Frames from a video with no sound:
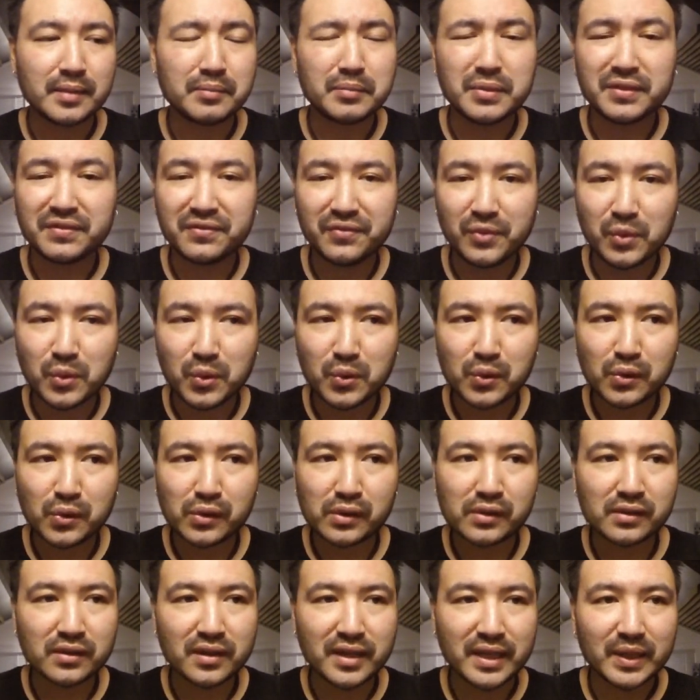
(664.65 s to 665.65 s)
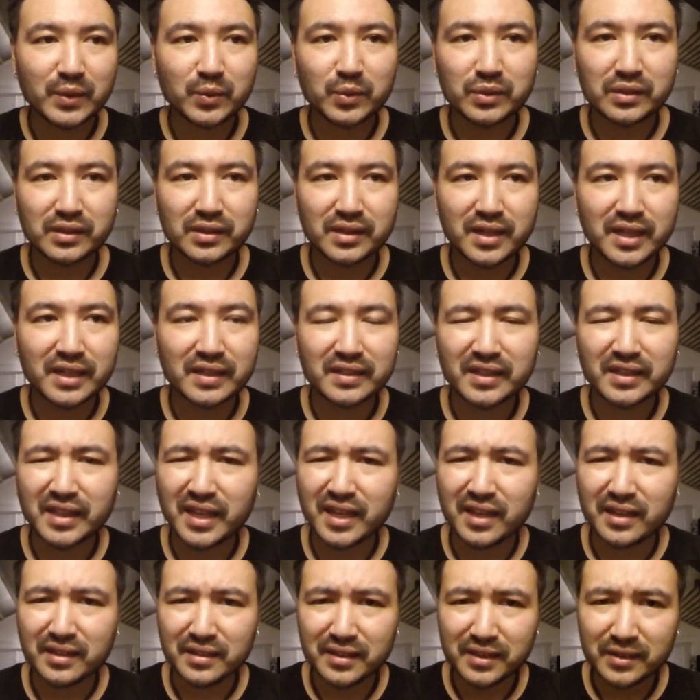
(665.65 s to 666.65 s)
Before, I would kind of
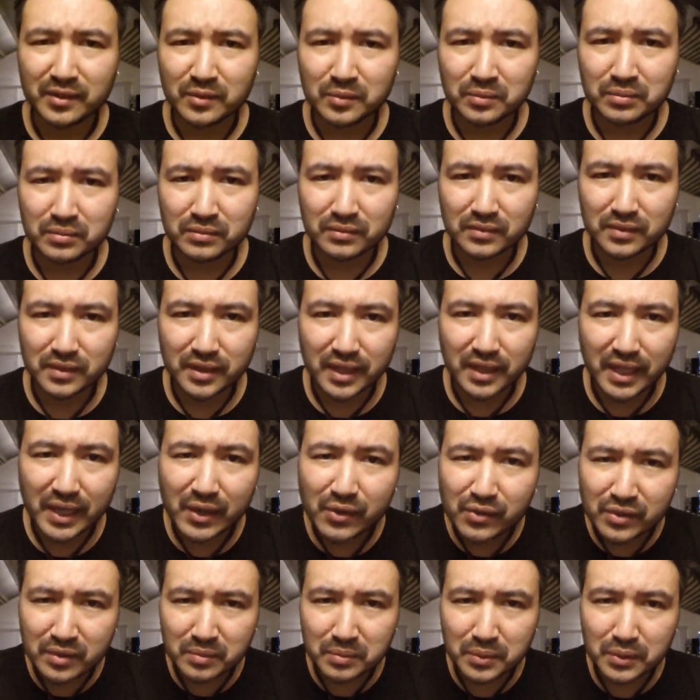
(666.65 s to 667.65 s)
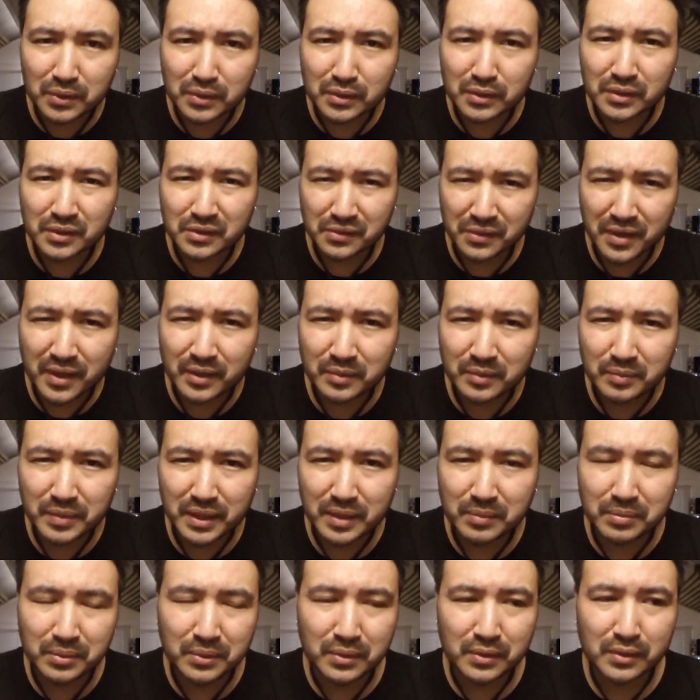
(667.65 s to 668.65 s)
get a little irritable around
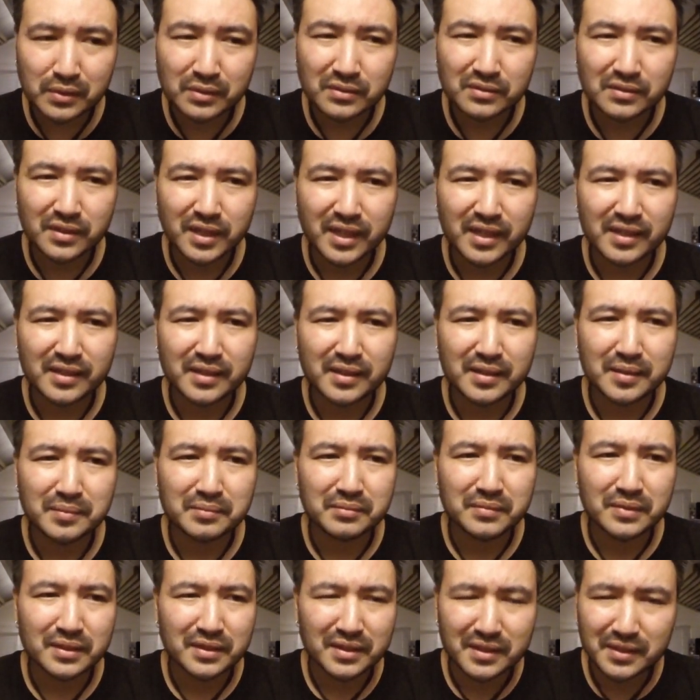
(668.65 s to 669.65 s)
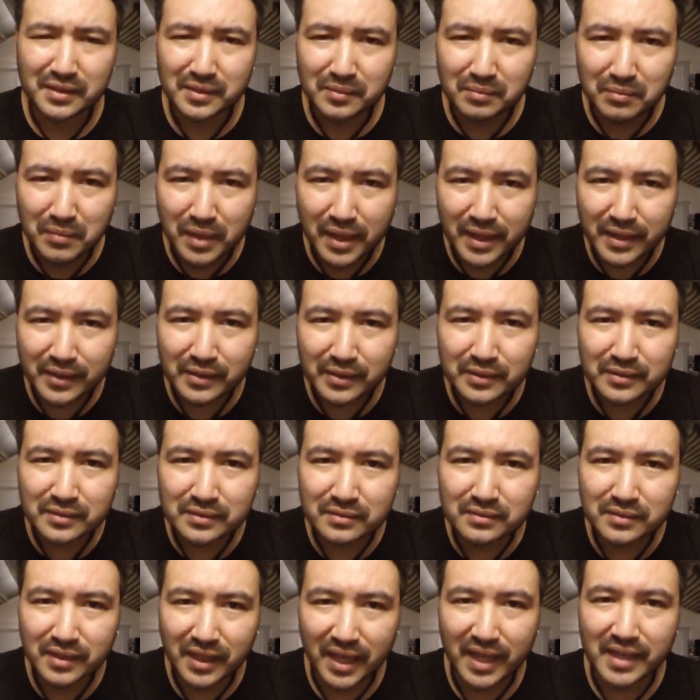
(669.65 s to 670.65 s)
people, a little
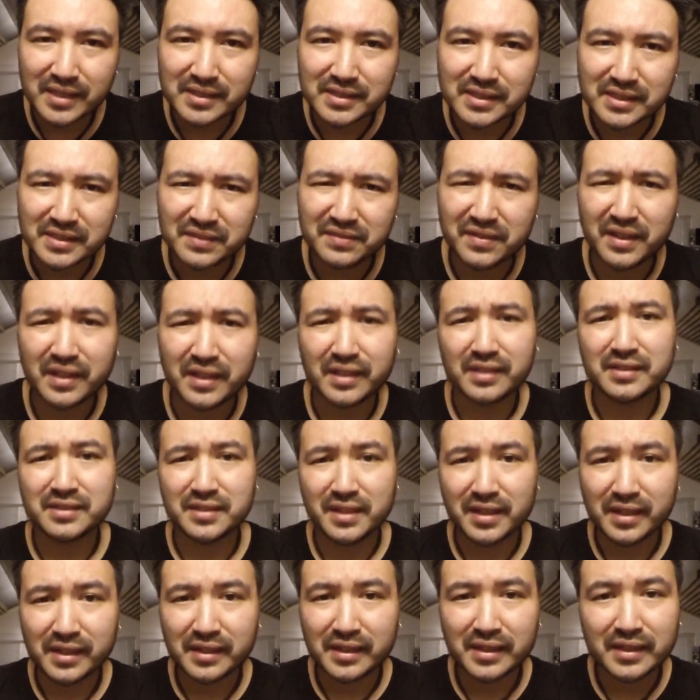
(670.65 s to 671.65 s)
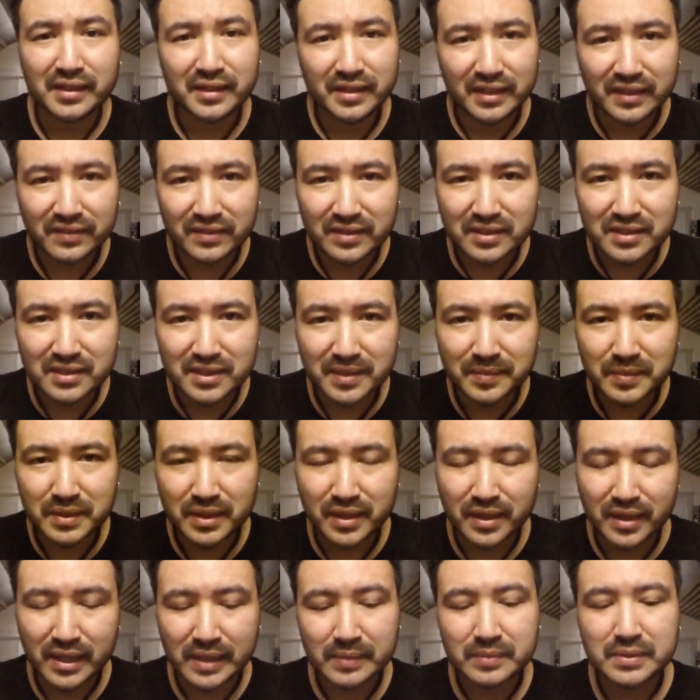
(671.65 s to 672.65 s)
mild cases of anxiety even
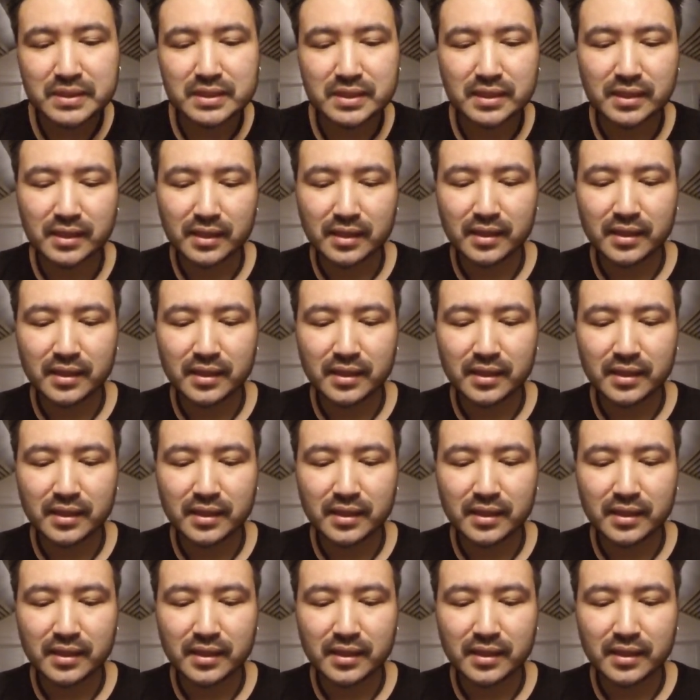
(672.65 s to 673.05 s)
sometimes,